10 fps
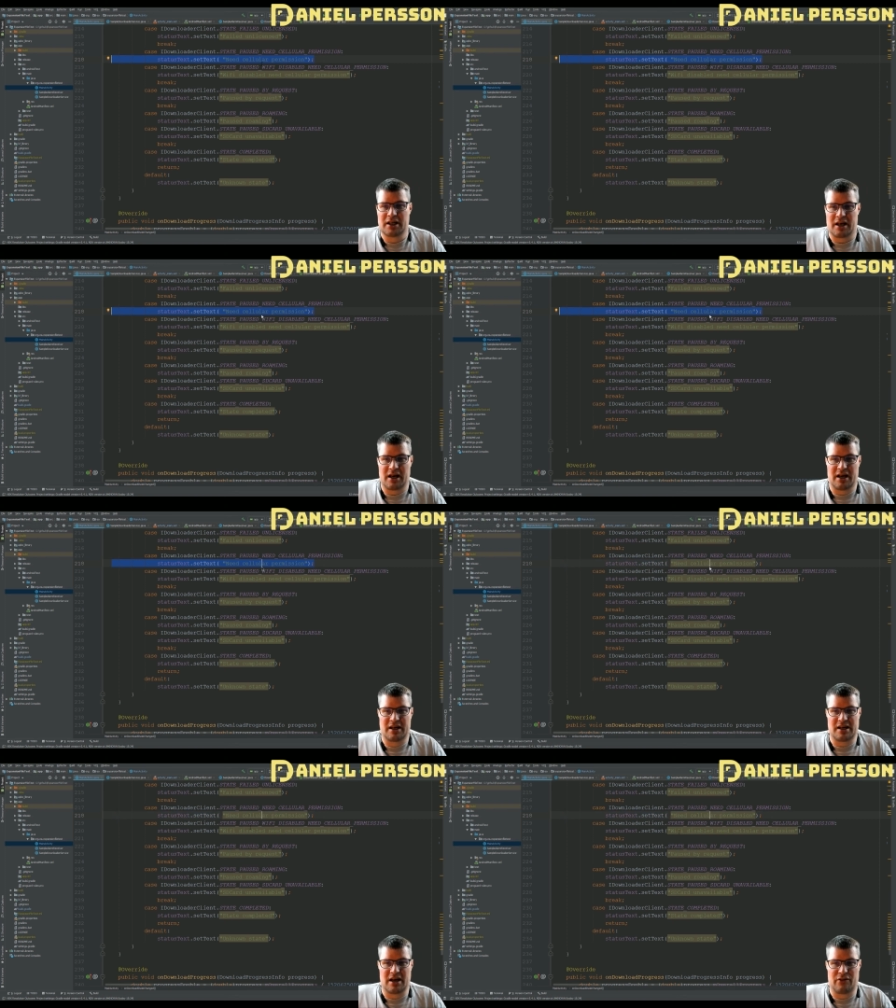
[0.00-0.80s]

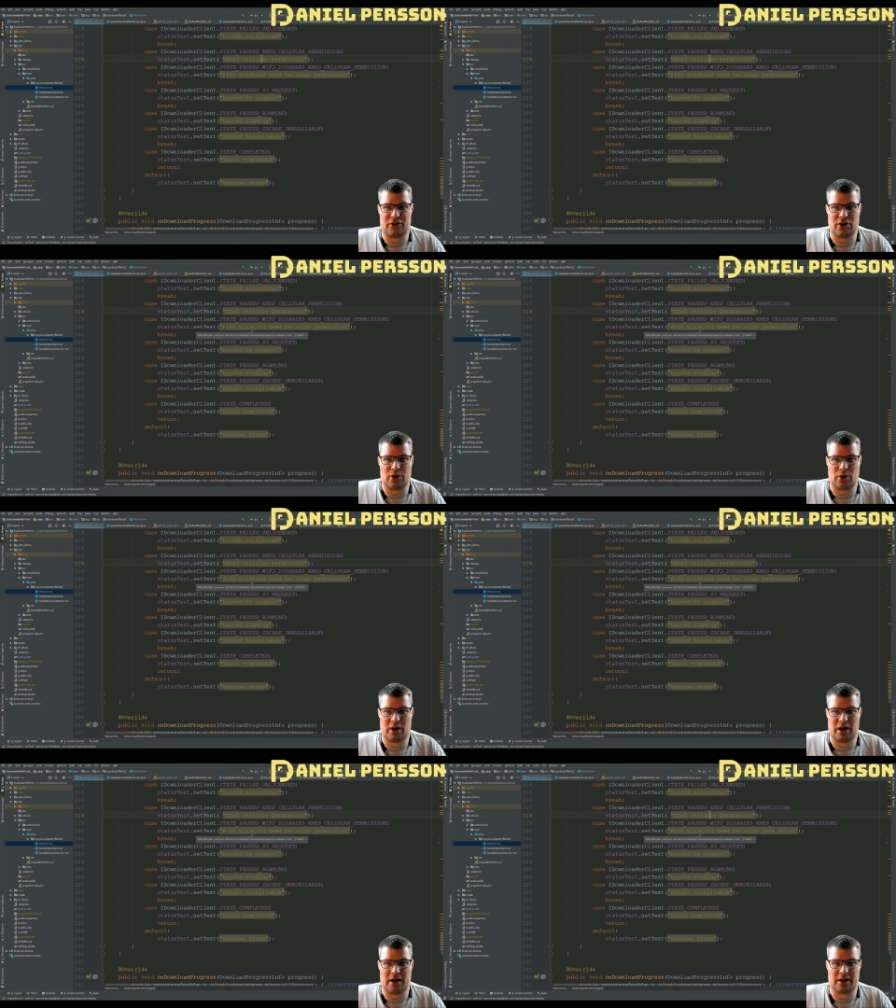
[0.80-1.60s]
and if you
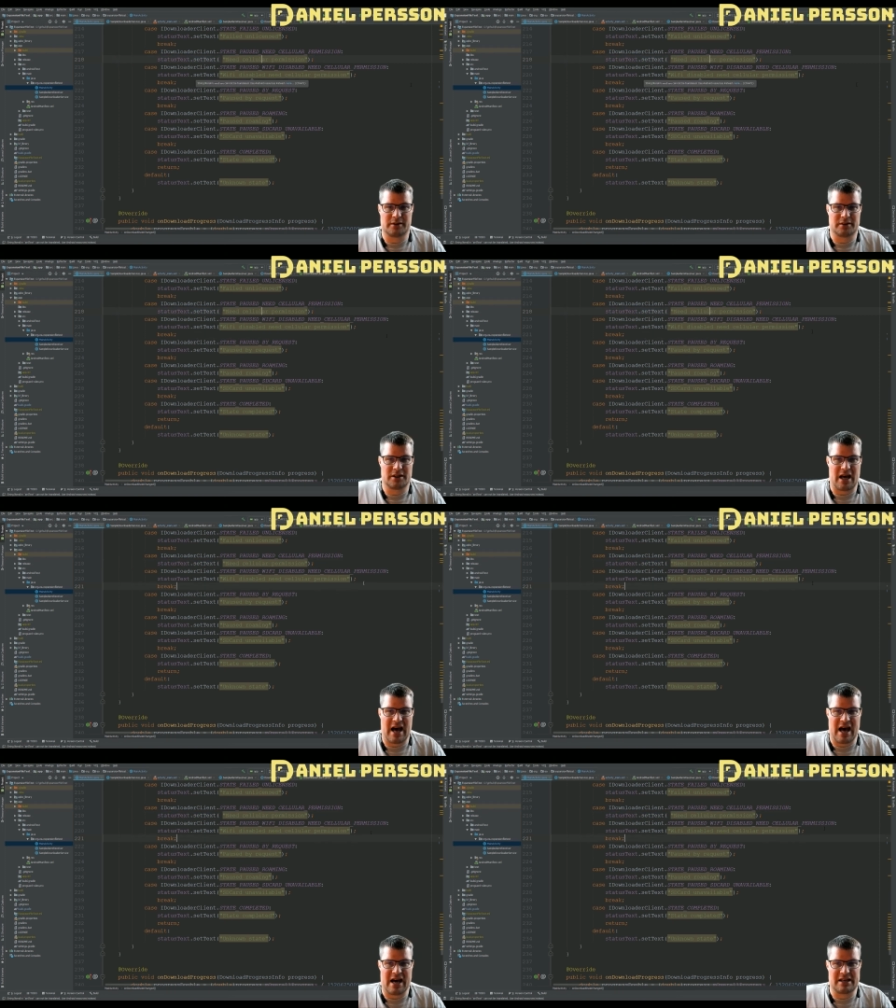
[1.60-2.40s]
uh,
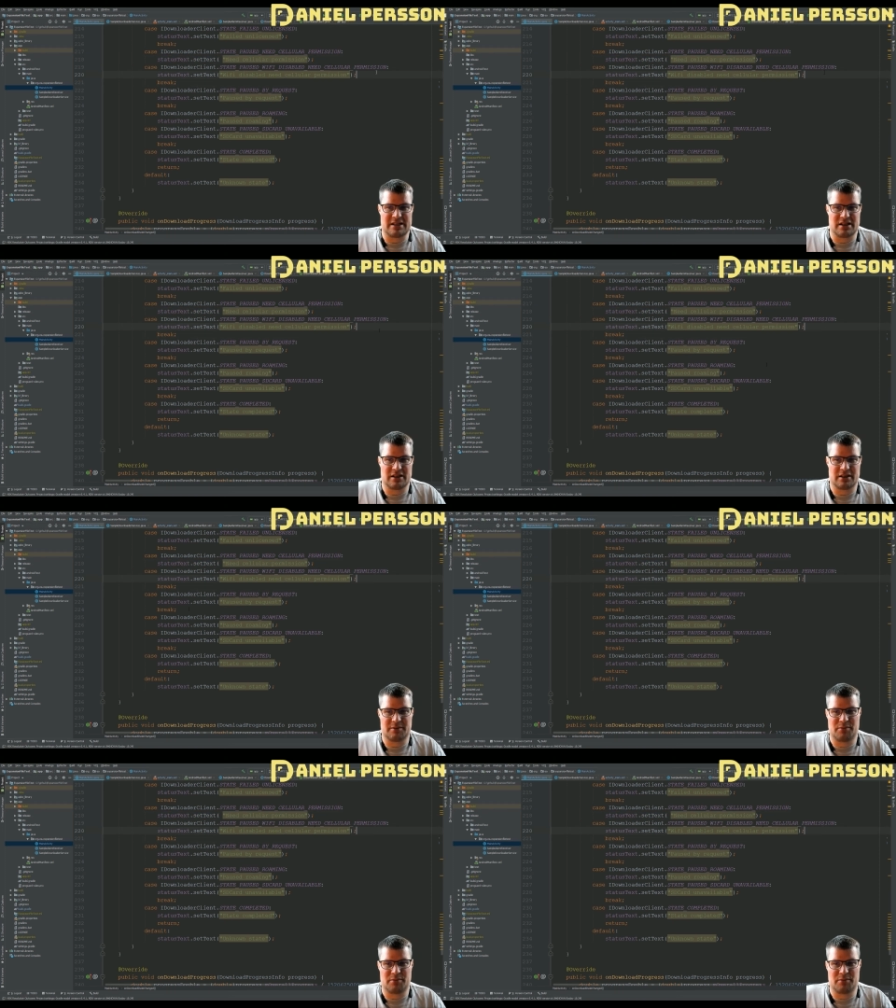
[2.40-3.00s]
add uh,